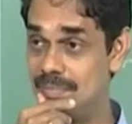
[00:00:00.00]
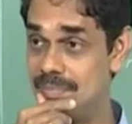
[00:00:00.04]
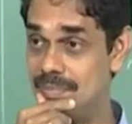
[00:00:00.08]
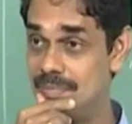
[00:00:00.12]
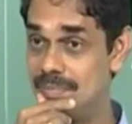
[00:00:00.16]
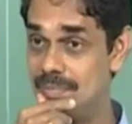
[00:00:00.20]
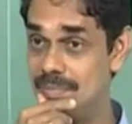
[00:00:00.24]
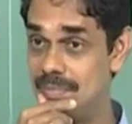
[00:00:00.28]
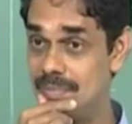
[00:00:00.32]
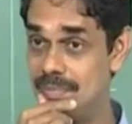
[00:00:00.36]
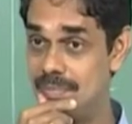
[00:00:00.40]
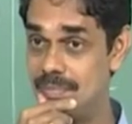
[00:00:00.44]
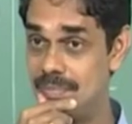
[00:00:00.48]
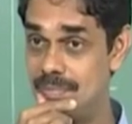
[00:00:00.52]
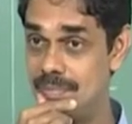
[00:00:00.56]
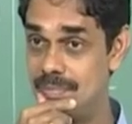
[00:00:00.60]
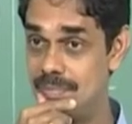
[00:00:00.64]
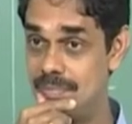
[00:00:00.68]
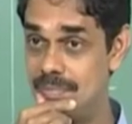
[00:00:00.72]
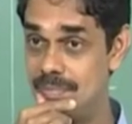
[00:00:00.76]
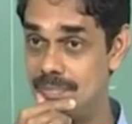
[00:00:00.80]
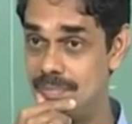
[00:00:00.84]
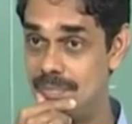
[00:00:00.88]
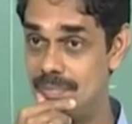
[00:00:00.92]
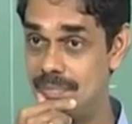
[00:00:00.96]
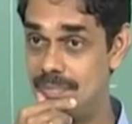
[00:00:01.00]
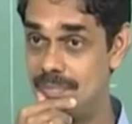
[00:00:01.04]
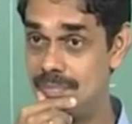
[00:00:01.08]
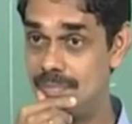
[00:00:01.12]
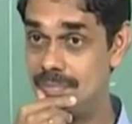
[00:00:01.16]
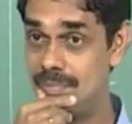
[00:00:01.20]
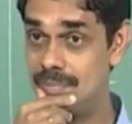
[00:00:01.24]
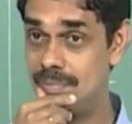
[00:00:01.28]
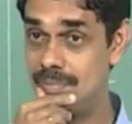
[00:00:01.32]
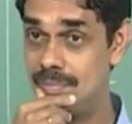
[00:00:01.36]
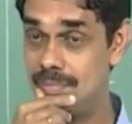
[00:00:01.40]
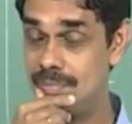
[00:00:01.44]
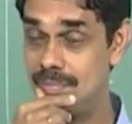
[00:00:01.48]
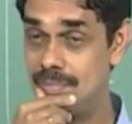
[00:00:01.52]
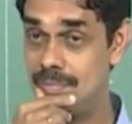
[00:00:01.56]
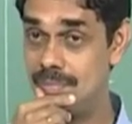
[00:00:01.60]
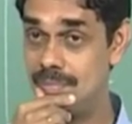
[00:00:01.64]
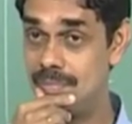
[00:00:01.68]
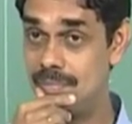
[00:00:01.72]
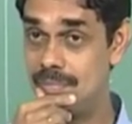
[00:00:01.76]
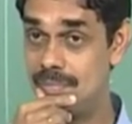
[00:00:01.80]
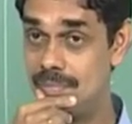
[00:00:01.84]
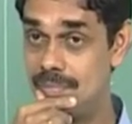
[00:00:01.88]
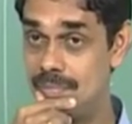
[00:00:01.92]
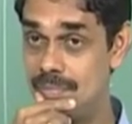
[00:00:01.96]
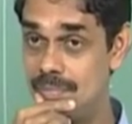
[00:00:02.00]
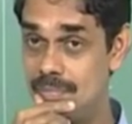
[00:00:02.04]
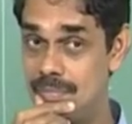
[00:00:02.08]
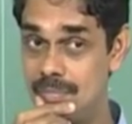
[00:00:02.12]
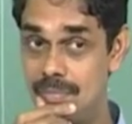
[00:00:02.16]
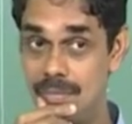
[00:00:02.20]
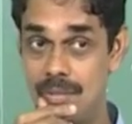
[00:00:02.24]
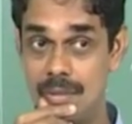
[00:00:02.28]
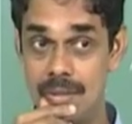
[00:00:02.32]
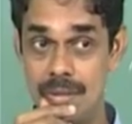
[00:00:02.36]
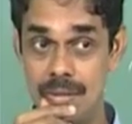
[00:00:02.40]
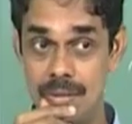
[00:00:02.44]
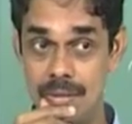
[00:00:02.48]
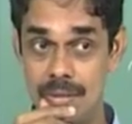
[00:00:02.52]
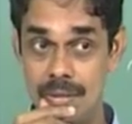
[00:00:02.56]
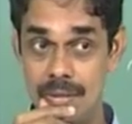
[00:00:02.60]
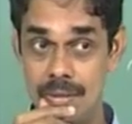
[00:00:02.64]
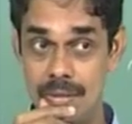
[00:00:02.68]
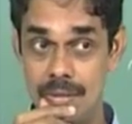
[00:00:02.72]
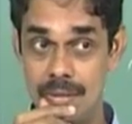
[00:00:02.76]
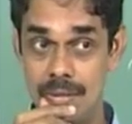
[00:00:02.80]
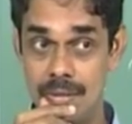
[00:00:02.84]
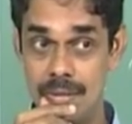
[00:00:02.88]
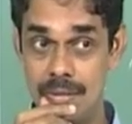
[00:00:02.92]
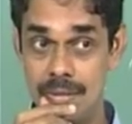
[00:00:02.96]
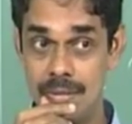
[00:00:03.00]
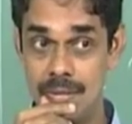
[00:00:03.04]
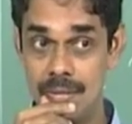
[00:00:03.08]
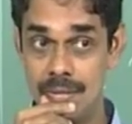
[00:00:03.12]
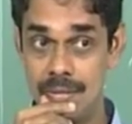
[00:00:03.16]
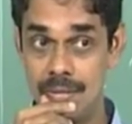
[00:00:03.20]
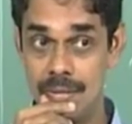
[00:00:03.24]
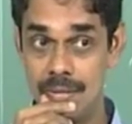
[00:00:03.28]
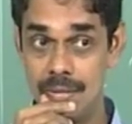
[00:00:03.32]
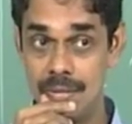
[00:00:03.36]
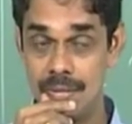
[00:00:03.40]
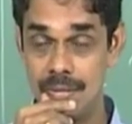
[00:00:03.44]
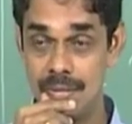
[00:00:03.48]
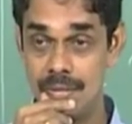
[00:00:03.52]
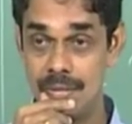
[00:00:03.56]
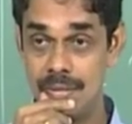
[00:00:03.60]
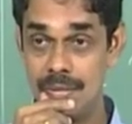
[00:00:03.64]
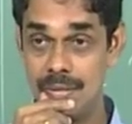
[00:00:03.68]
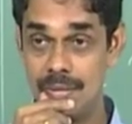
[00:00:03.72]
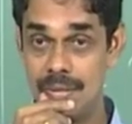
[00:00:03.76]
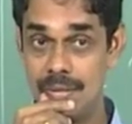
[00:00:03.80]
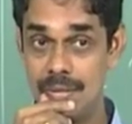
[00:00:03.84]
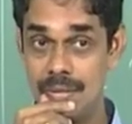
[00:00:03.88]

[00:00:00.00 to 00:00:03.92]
[no speech]